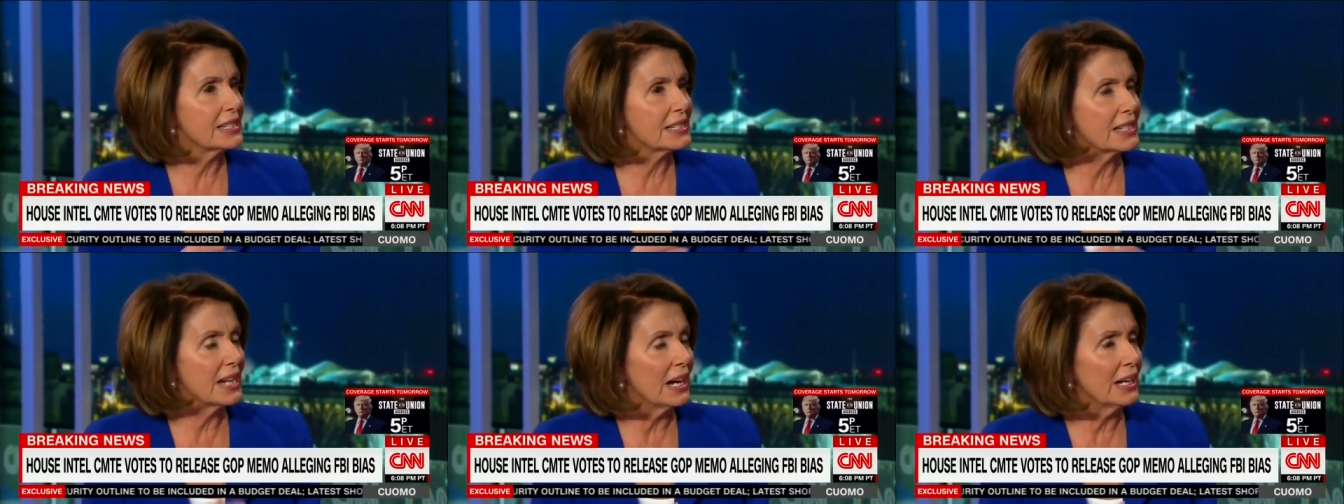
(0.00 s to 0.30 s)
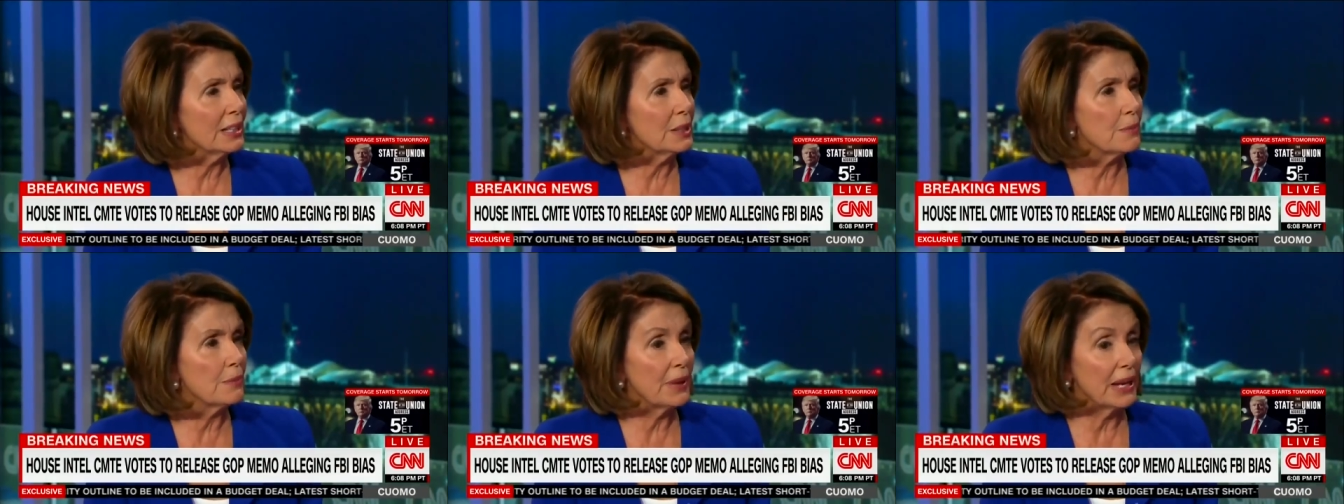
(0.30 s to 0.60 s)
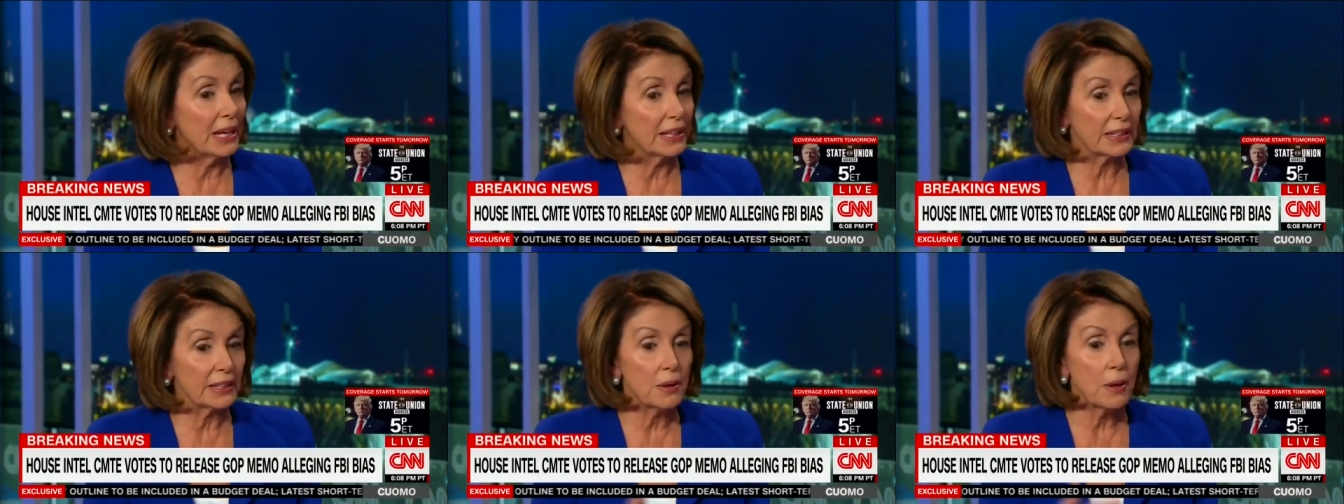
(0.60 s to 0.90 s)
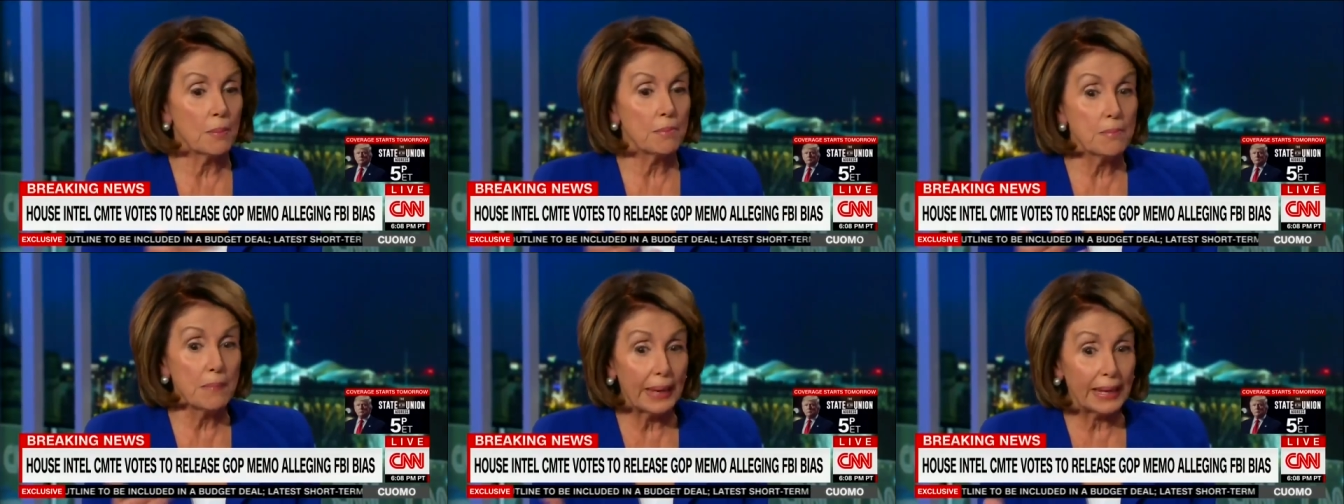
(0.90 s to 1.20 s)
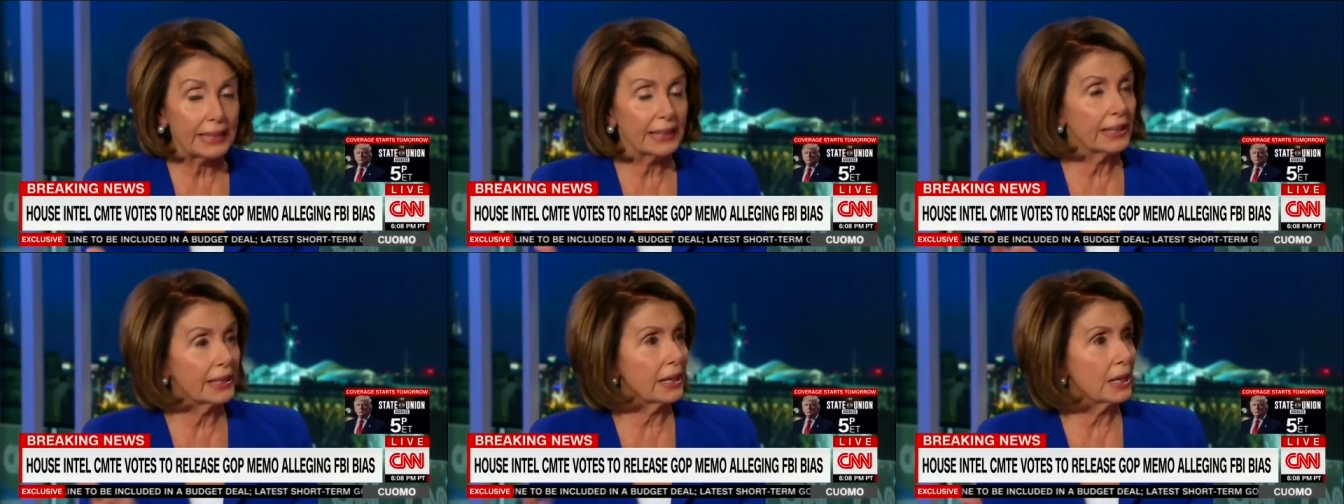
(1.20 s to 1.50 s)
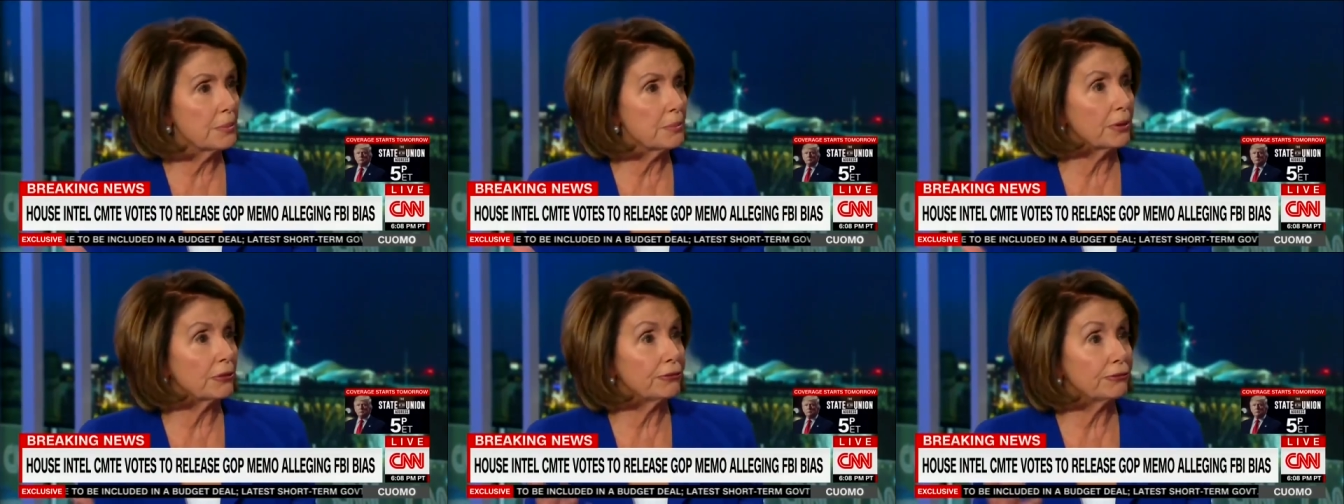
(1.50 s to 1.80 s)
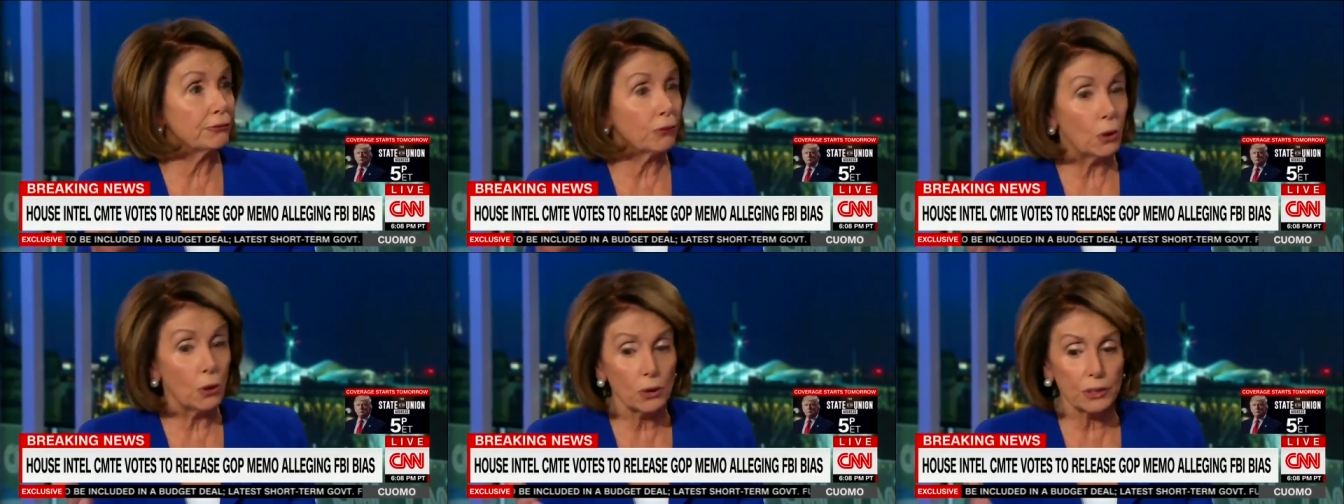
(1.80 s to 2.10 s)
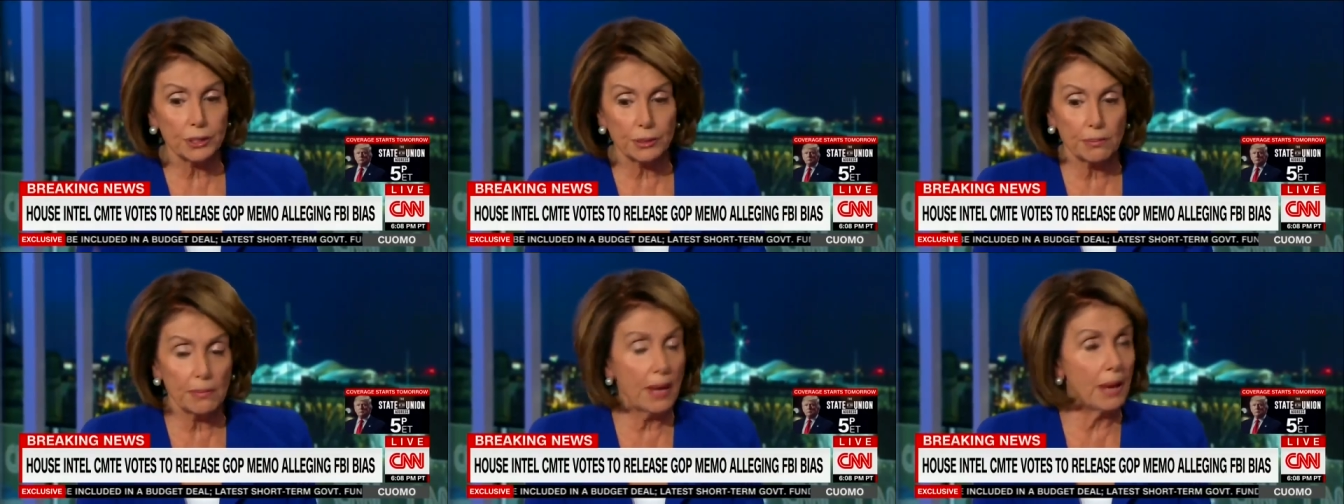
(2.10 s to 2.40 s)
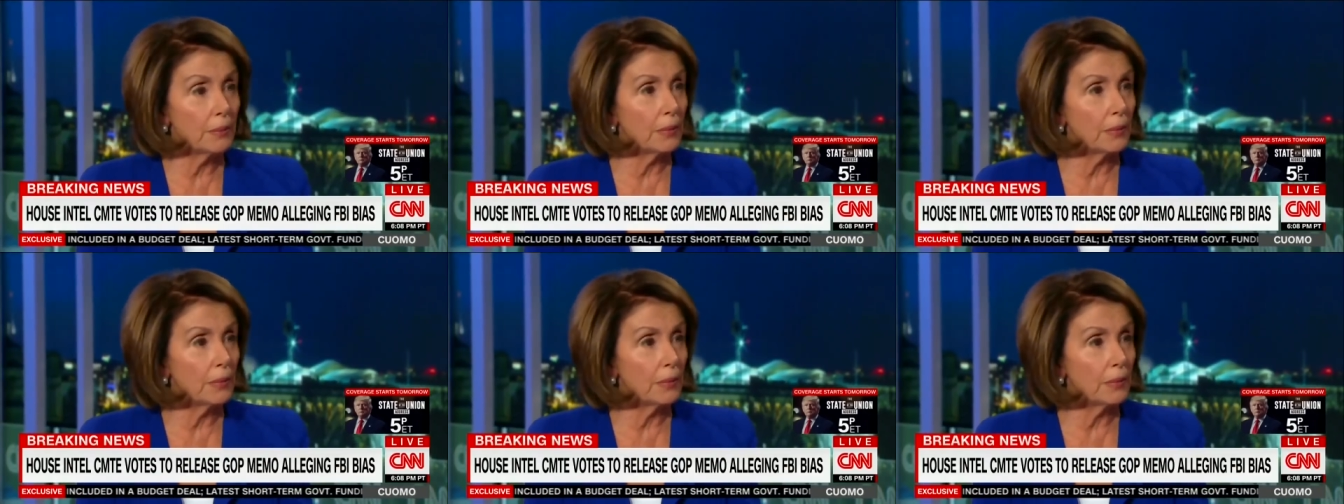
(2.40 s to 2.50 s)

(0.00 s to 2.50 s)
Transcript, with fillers: It's not about making up a false